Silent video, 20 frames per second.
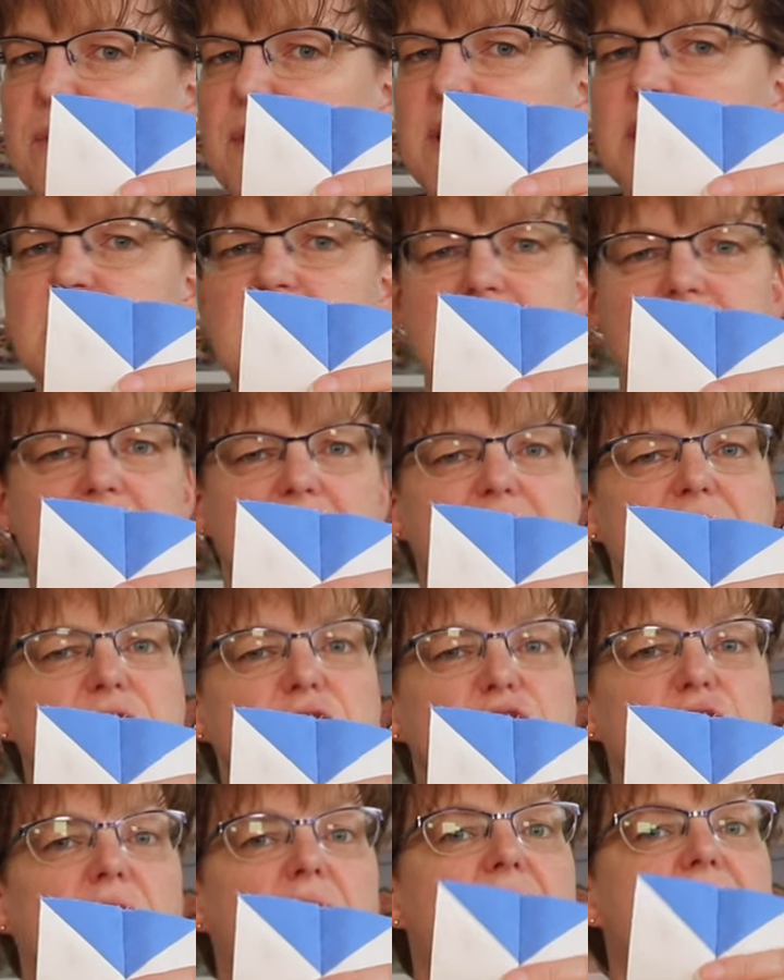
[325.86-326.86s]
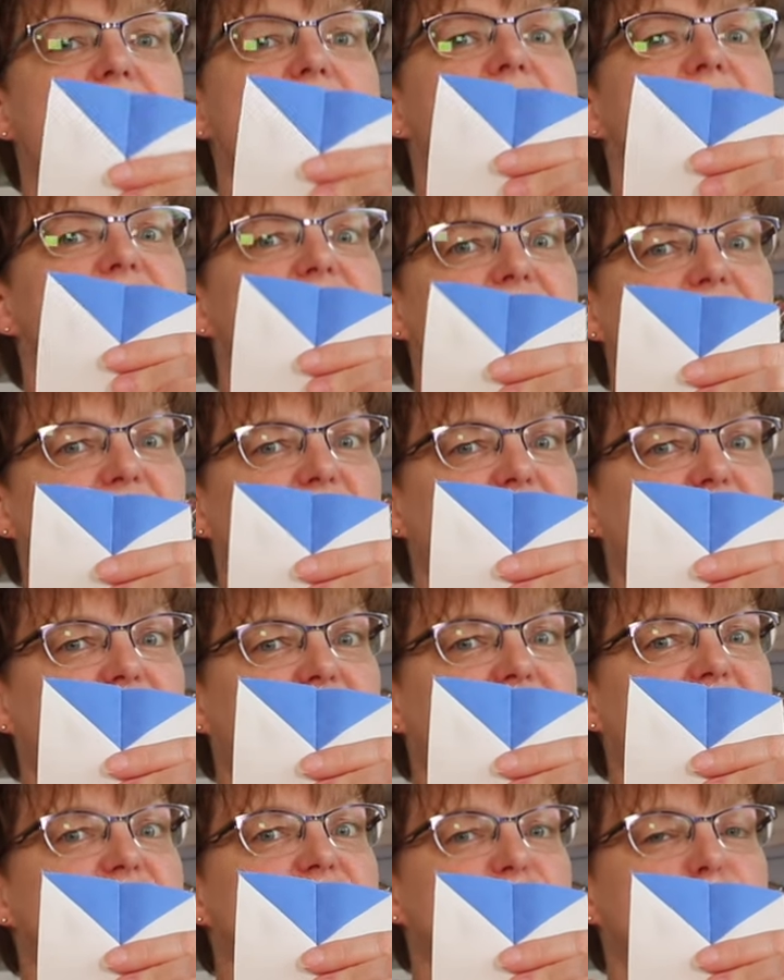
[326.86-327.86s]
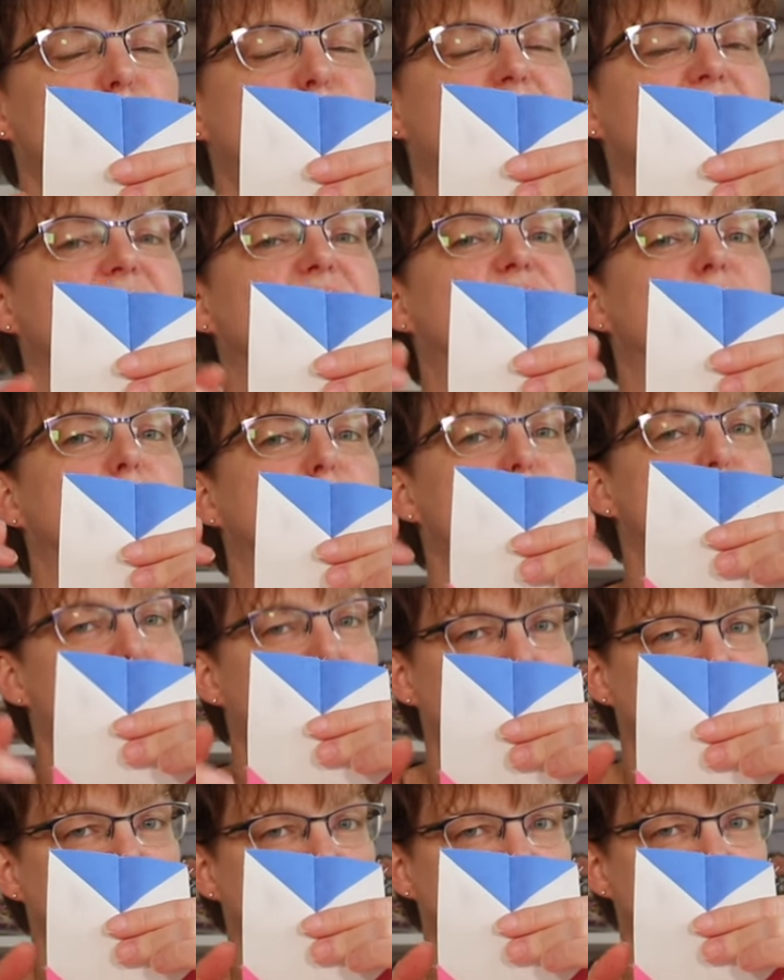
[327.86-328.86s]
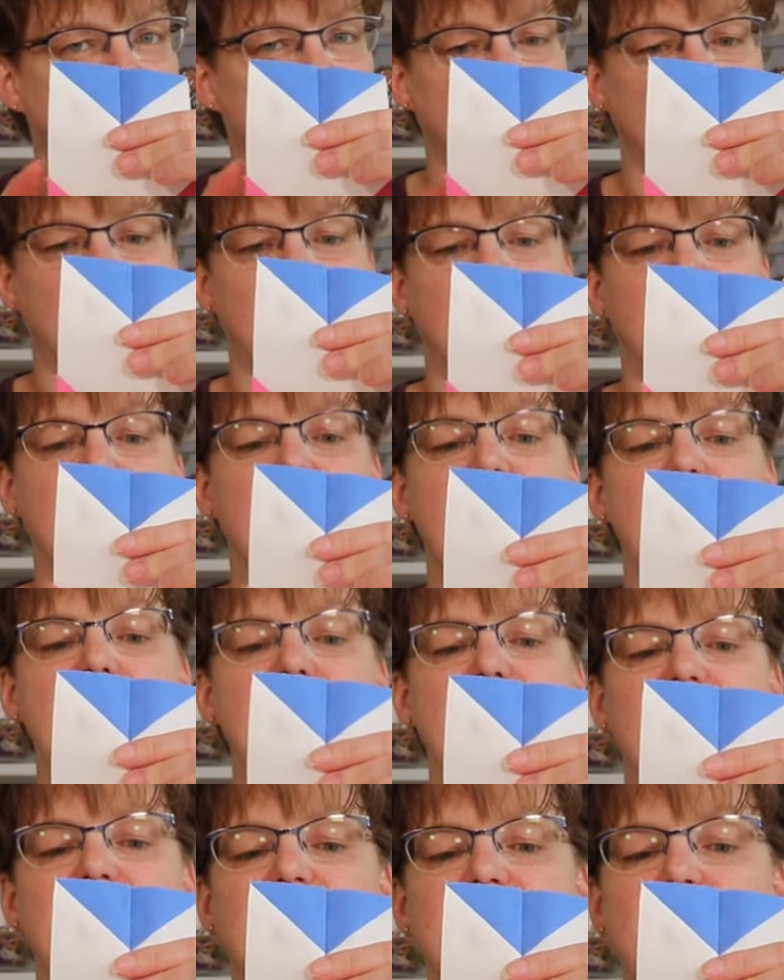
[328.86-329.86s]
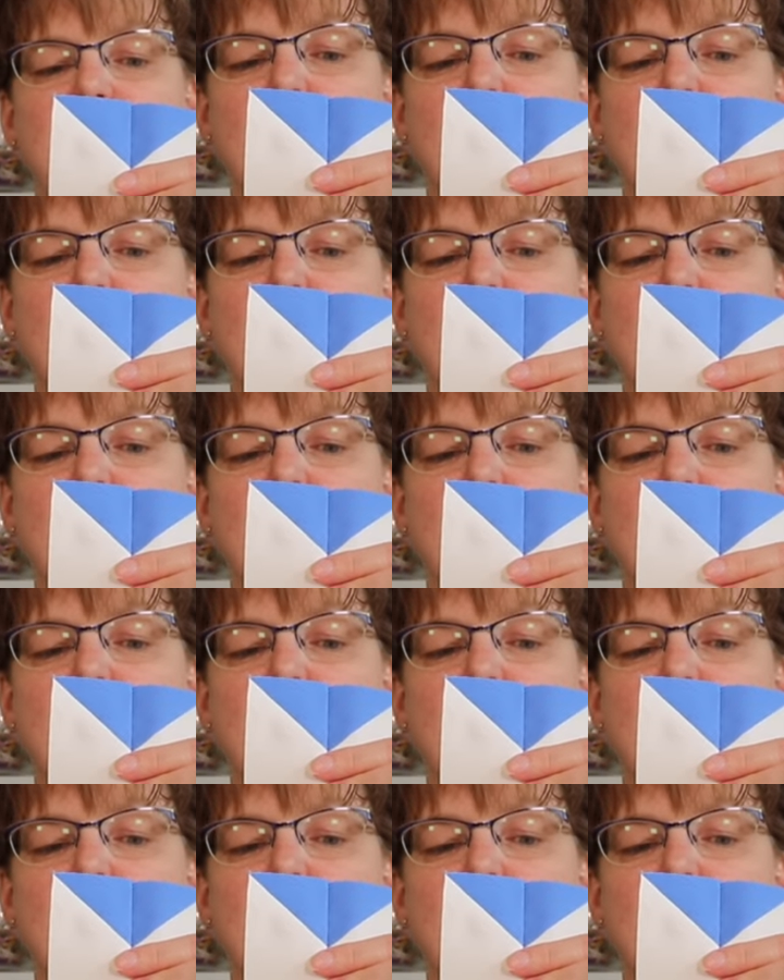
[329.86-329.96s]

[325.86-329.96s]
way to the edge. This is actually what it's supposed to look like. It's